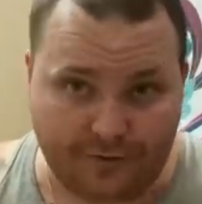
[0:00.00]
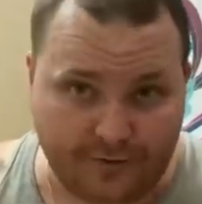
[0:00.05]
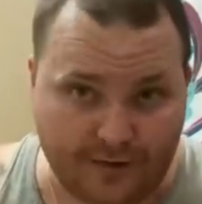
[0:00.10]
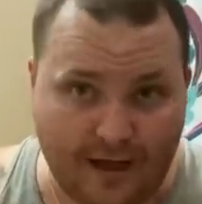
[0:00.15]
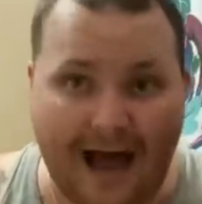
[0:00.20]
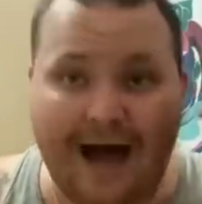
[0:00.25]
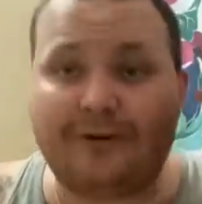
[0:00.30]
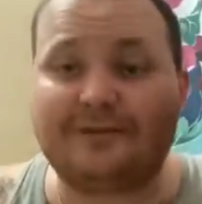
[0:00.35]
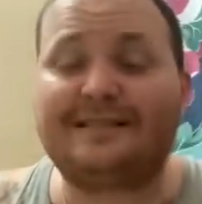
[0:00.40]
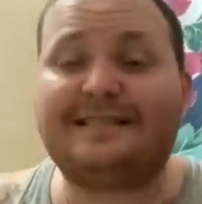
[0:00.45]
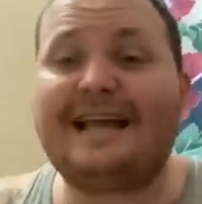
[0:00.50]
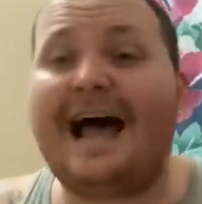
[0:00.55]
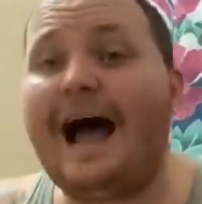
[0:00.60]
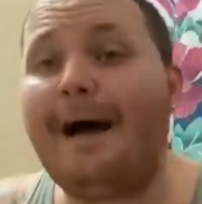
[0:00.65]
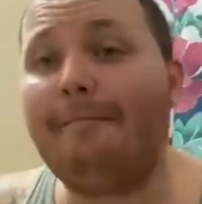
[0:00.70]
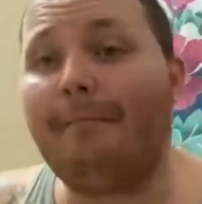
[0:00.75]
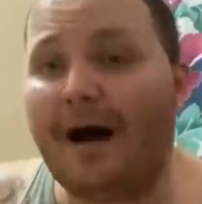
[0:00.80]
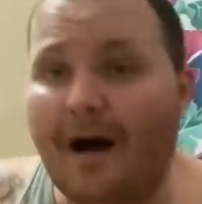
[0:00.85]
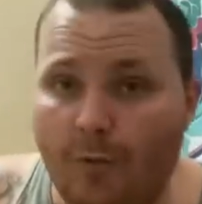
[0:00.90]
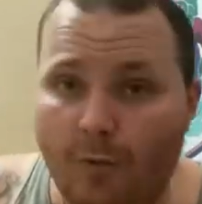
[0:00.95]

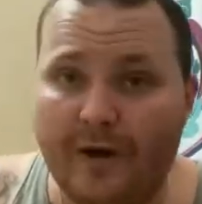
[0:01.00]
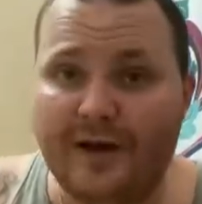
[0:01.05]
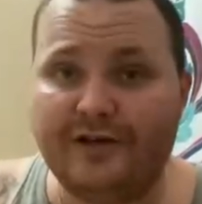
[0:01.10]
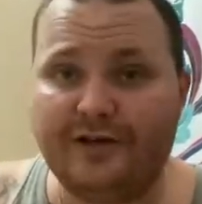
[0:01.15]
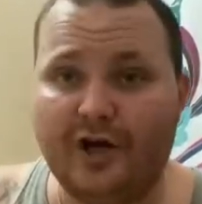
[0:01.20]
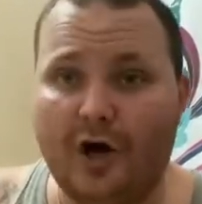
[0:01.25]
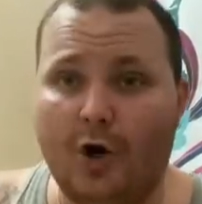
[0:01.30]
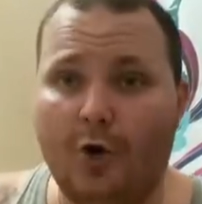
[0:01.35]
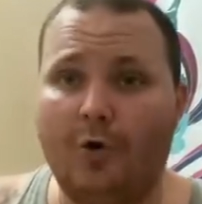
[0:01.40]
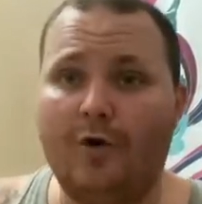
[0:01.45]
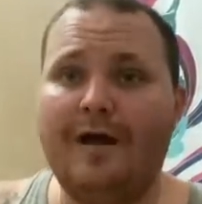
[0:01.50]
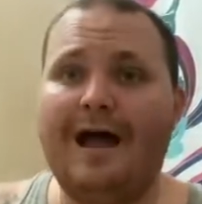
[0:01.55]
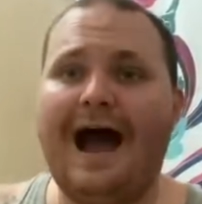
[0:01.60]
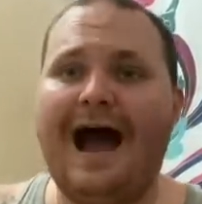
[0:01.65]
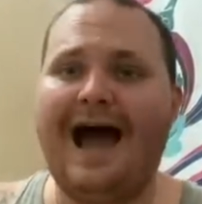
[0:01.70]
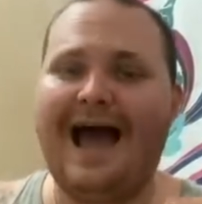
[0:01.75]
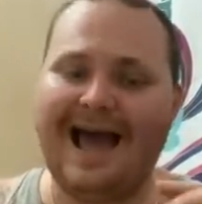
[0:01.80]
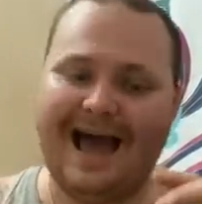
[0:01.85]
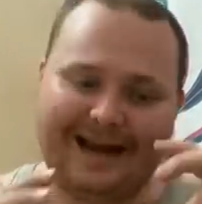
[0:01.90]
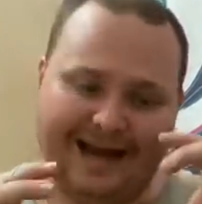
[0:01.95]
outside my window.
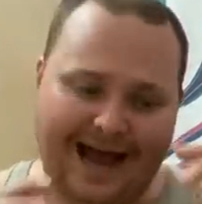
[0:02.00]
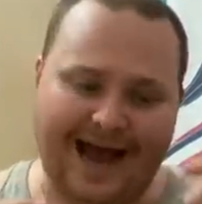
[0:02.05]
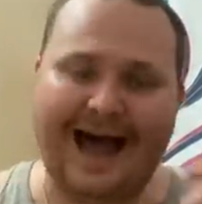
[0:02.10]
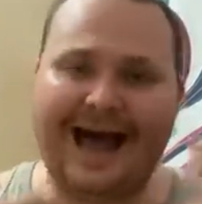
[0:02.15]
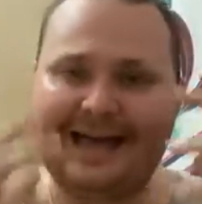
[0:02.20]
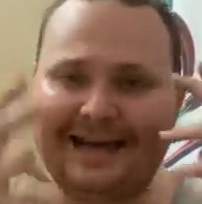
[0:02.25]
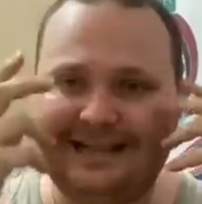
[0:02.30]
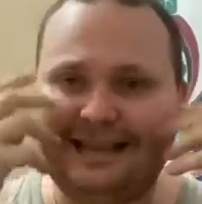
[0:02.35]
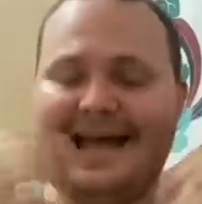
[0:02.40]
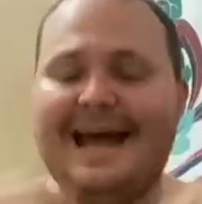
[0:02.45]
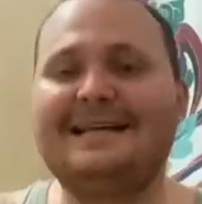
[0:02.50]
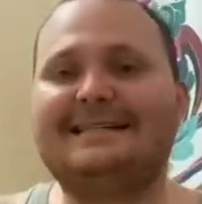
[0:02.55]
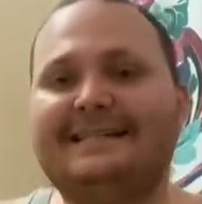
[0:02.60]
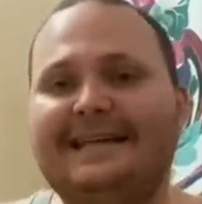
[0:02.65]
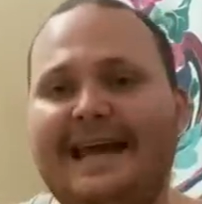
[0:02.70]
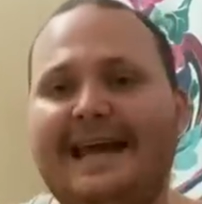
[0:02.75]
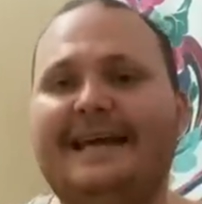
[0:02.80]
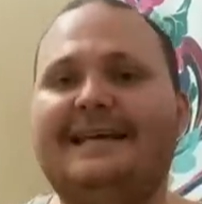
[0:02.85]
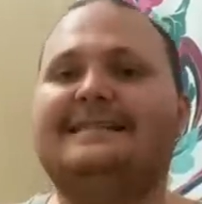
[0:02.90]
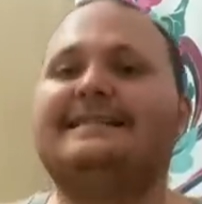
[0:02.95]
I had an eyeglass
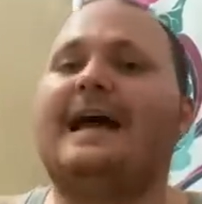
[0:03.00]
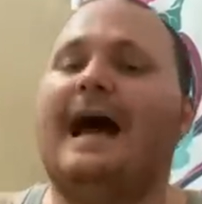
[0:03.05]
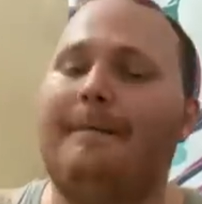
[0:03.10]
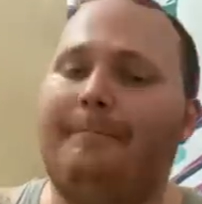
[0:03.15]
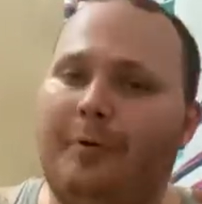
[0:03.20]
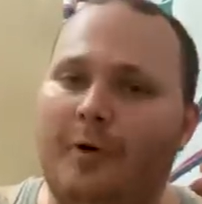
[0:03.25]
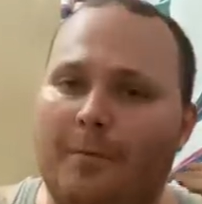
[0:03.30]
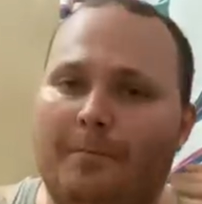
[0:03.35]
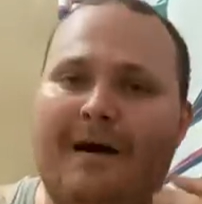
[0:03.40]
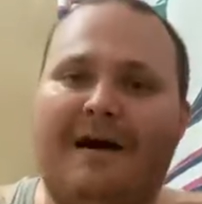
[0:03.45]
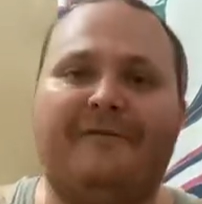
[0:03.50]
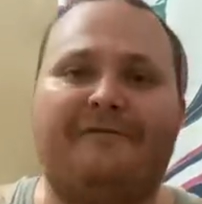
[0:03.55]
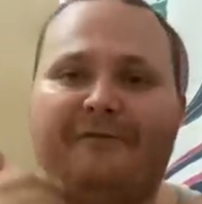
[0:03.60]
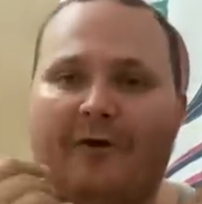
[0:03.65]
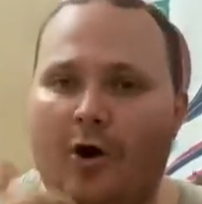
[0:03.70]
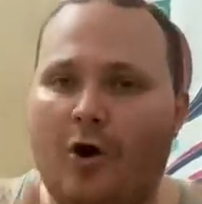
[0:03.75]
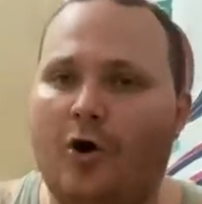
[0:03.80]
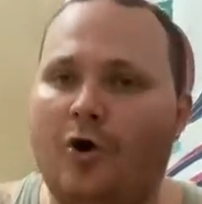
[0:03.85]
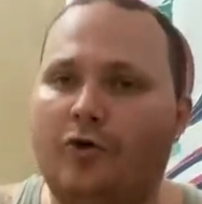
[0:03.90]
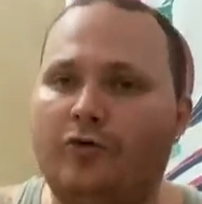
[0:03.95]
case. I put my
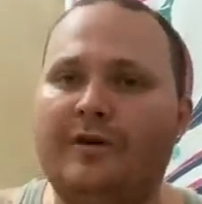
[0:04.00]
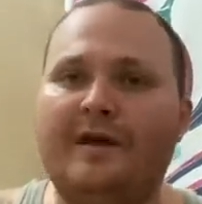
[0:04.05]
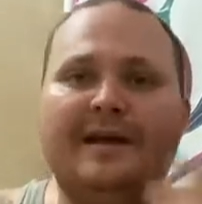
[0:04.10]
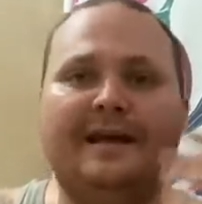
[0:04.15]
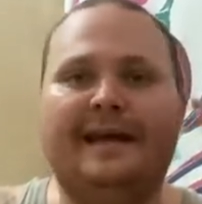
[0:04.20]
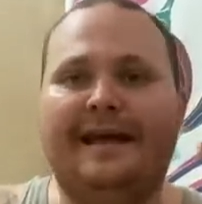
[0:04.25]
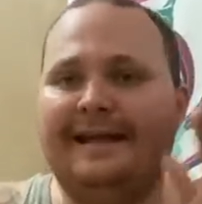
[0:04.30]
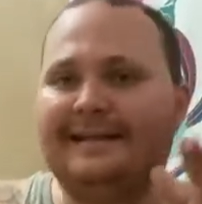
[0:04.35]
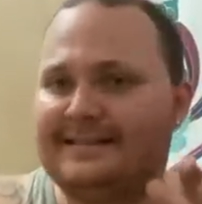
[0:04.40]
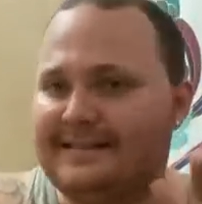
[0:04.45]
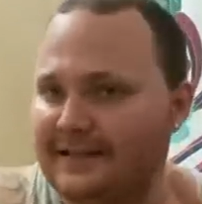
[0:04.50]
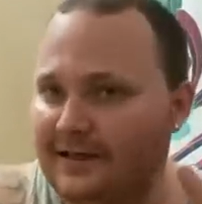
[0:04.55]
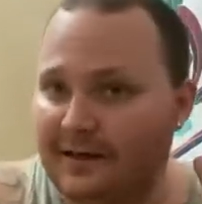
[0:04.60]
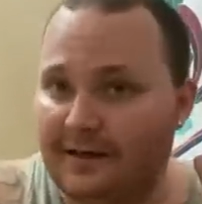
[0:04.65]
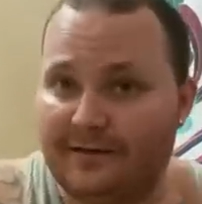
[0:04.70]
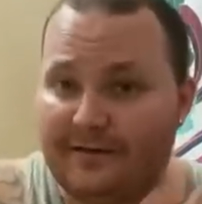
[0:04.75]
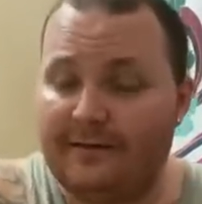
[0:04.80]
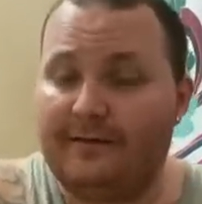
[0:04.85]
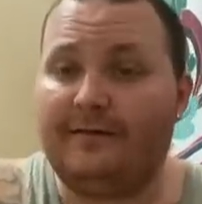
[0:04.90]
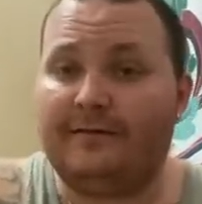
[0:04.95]
phone
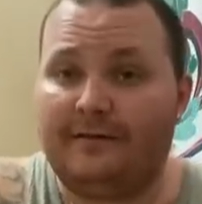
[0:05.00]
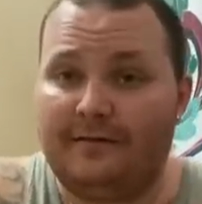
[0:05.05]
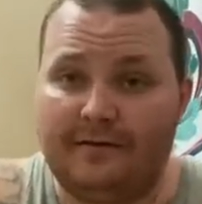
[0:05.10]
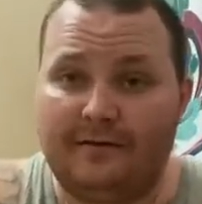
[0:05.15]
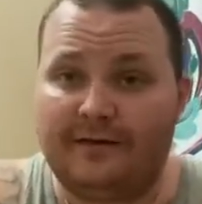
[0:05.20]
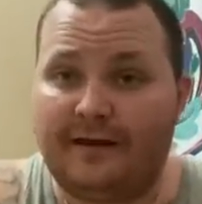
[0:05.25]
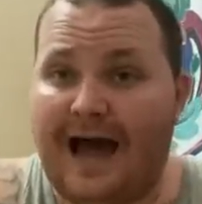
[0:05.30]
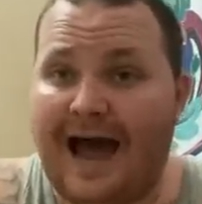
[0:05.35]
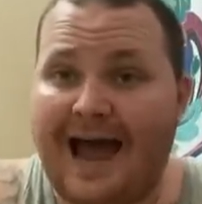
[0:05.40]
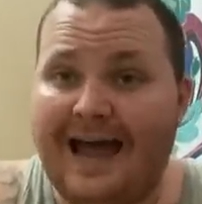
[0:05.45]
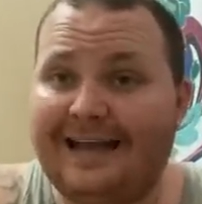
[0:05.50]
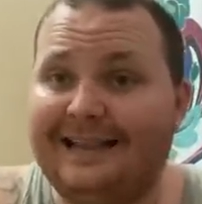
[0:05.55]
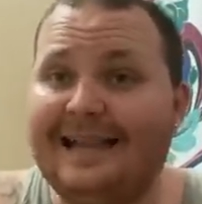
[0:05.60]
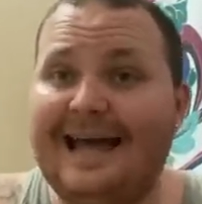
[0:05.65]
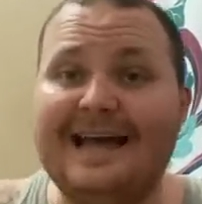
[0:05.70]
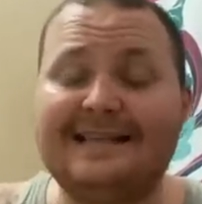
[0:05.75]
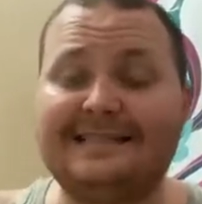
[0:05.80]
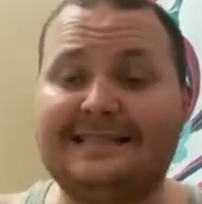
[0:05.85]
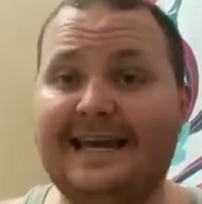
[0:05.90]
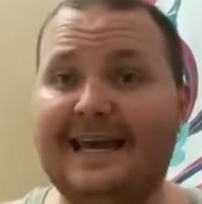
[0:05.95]
into the
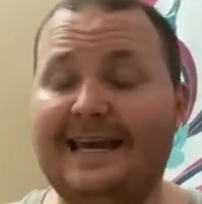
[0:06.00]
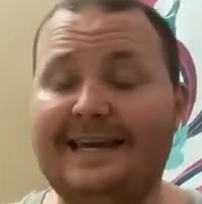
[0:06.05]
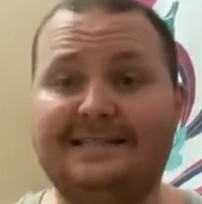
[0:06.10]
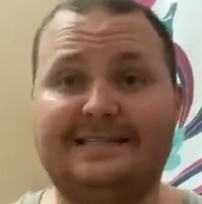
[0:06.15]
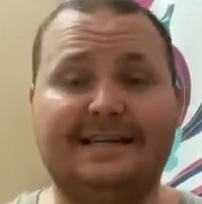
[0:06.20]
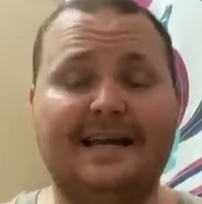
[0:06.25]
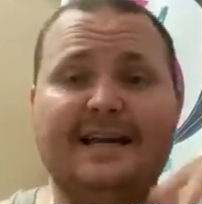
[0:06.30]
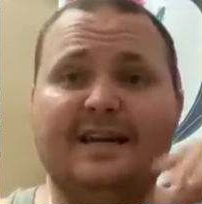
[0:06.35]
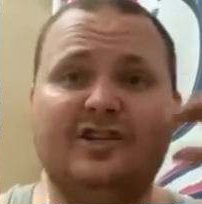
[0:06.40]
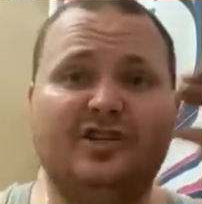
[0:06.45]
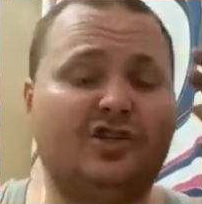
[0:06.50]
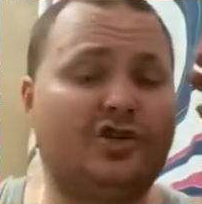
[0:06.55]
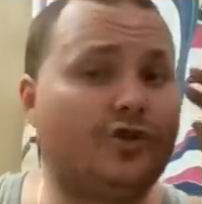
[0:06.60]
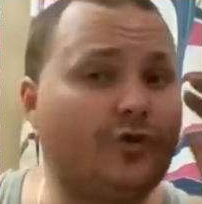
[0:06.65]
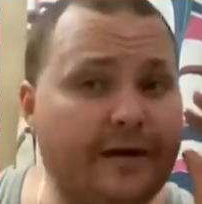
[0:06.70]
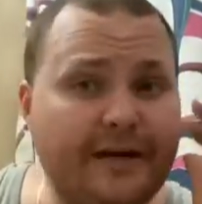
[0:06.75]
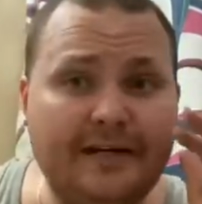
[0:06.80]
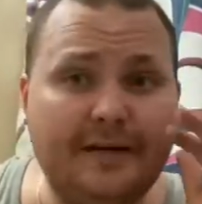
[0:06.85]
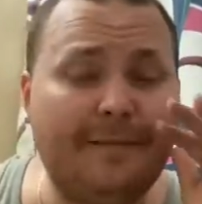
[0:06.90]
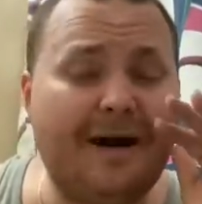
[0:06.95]
eyeglass case,
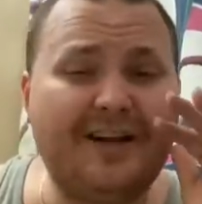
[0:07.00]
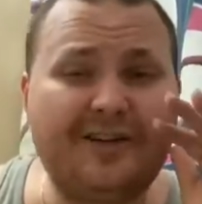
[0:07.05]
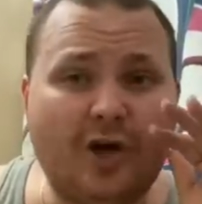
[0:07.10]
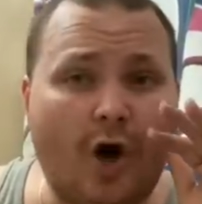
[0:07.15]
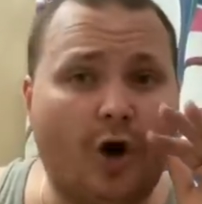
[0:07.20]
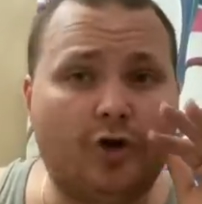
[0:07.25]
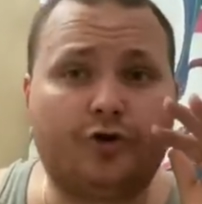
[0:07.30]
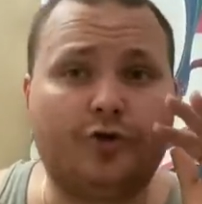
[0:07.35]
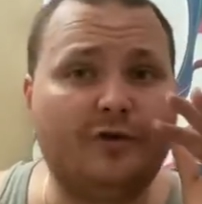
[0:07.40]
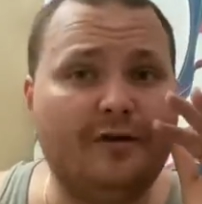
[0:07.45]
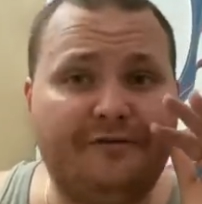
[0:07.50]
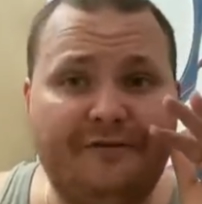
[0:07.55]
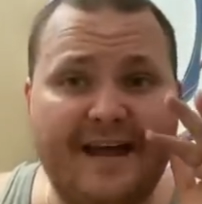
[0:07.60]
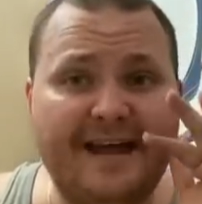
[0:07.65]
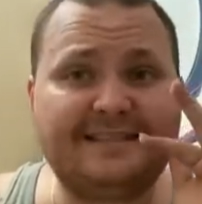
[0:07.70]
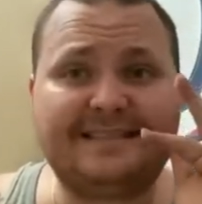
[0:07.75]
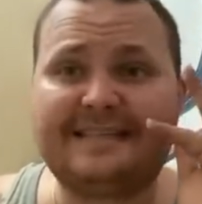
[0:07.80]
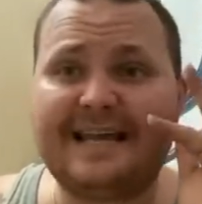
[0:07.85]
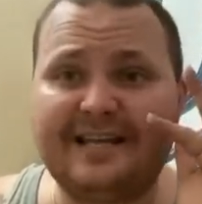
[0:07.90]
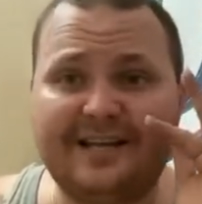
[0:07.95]
screamed to my dog through the
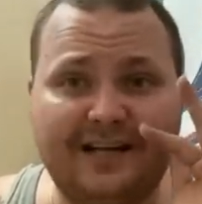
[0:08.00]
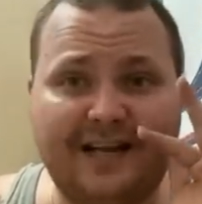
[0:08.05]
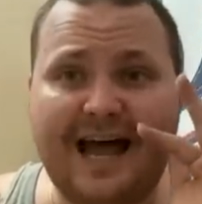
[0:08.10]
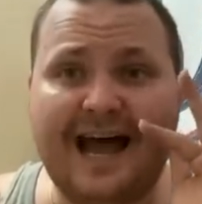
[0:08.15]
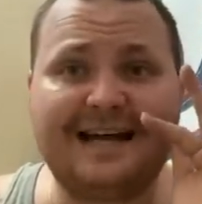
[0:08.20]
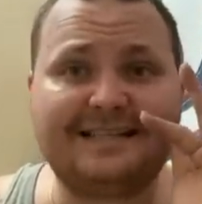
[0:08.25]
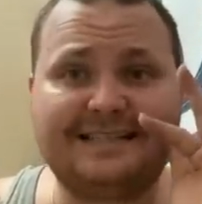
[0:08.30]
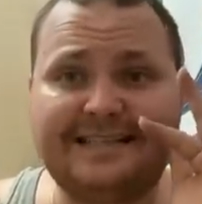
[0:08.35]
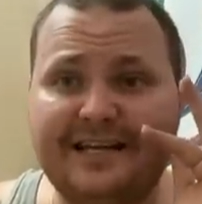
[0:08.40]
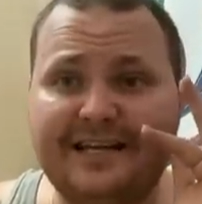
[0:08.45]
vent, send your line.